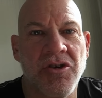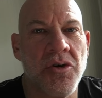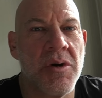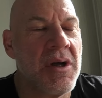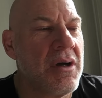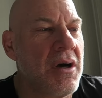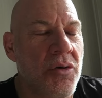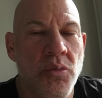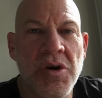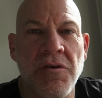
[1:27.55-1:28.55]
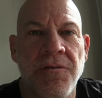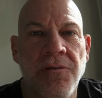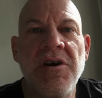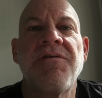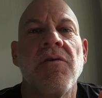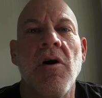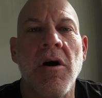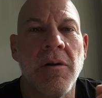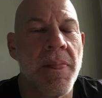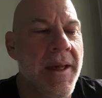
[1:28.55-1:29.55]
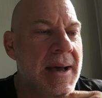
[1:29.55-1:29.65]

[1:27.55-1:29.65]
So a real free-for-all.